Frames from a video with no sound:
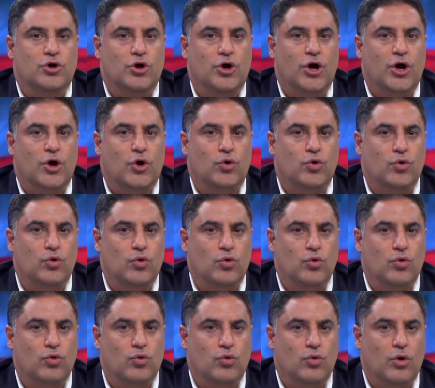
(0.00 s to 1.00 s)
uh,
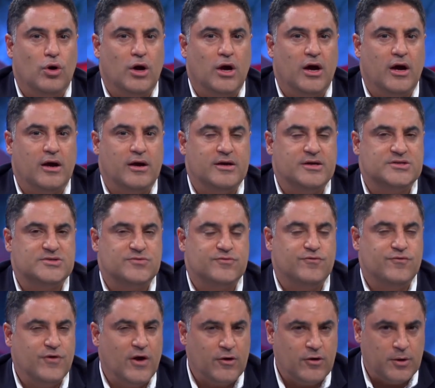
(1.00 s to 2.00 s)
who uh, is
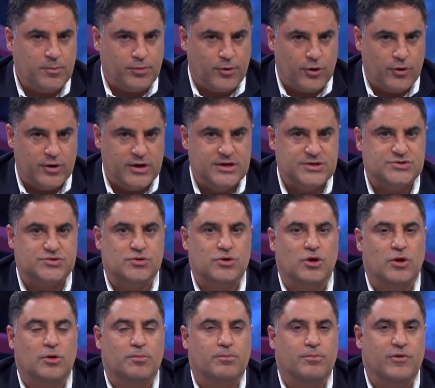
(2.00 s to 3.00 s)
very pro
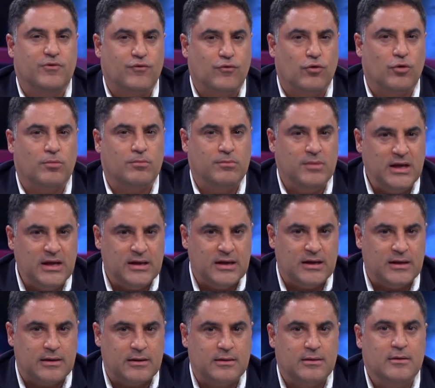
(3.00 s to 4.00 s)
Israel before a
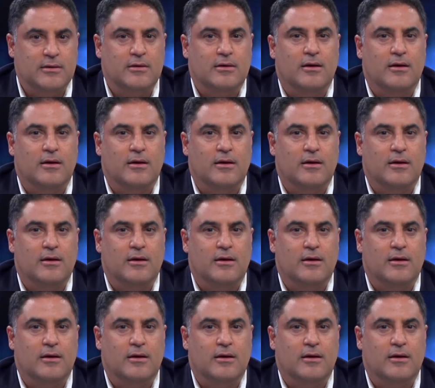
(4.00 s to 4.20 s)
meeting